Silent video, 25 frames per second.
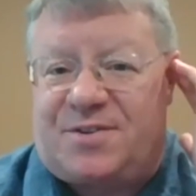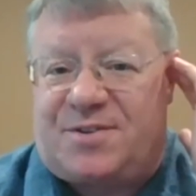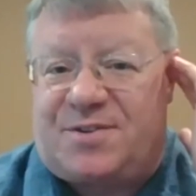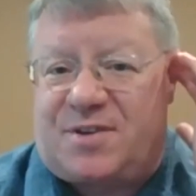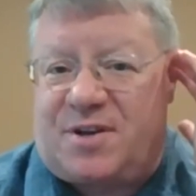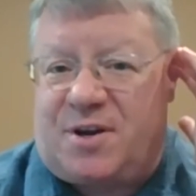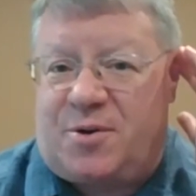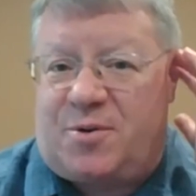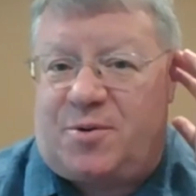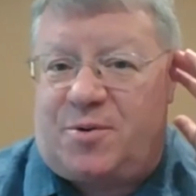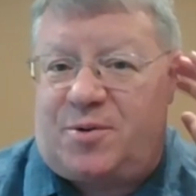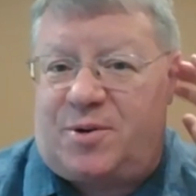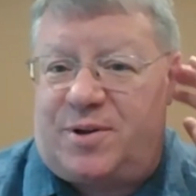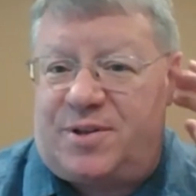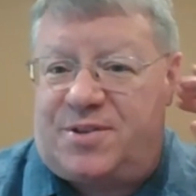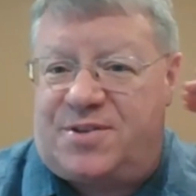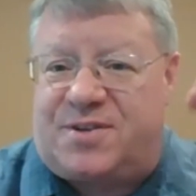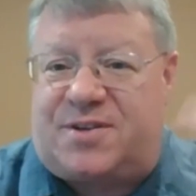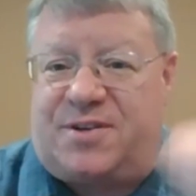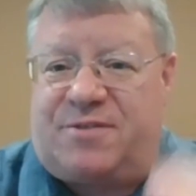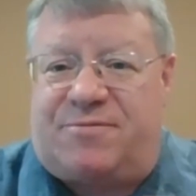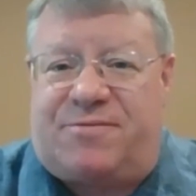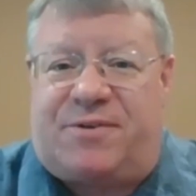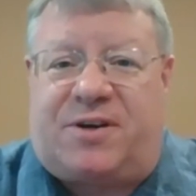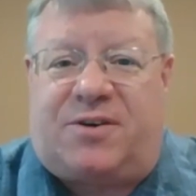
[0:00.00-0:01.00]
So it's
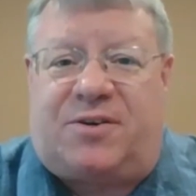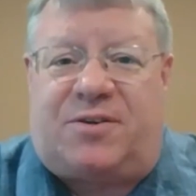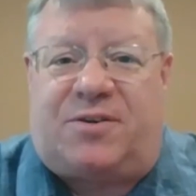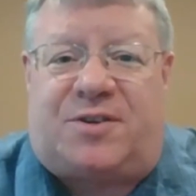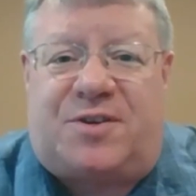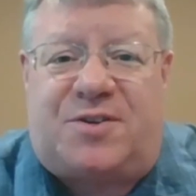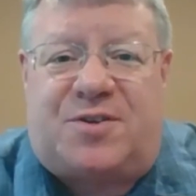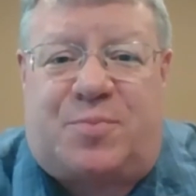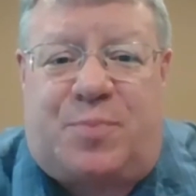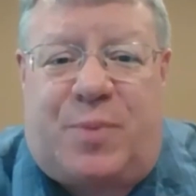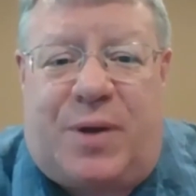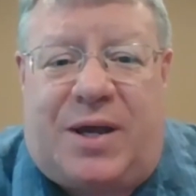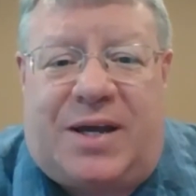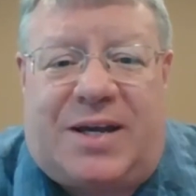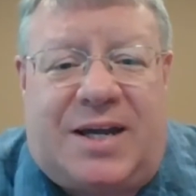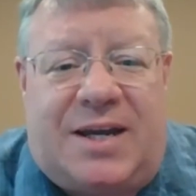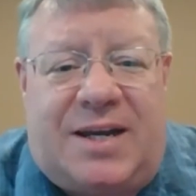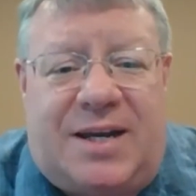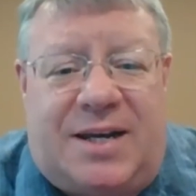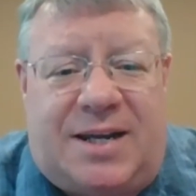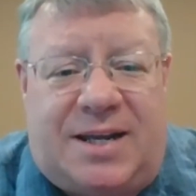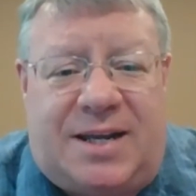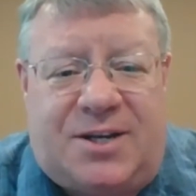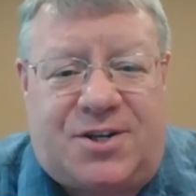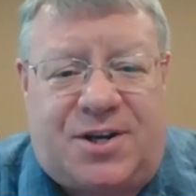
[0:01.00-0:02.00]
difficult to speak in
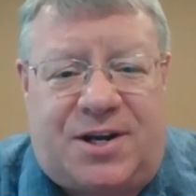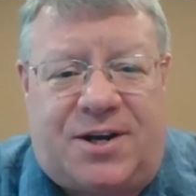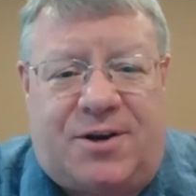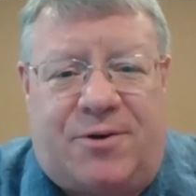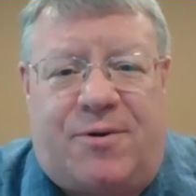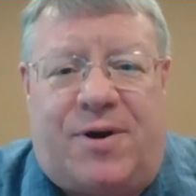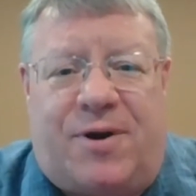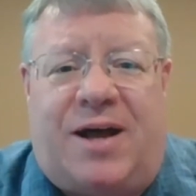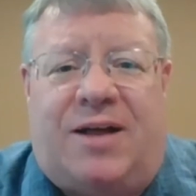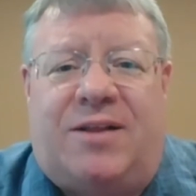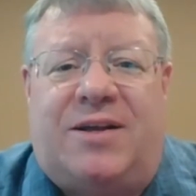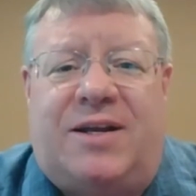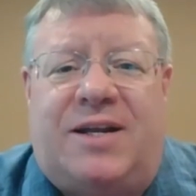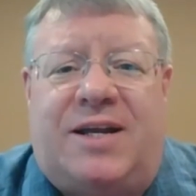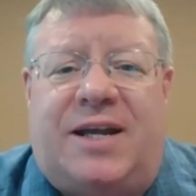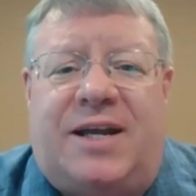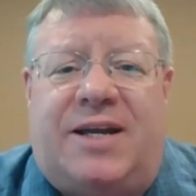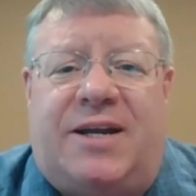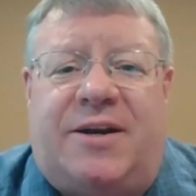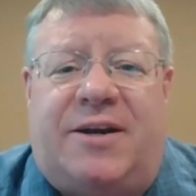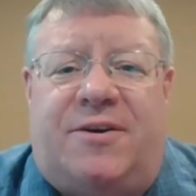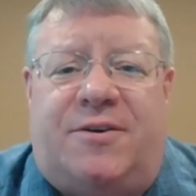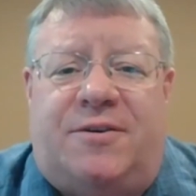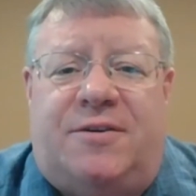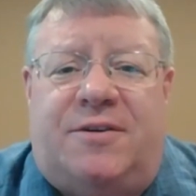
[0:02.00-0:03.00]
any generality
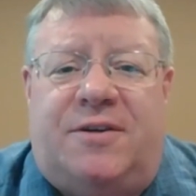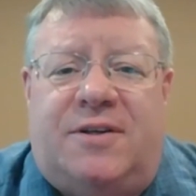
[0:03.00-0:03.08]
here.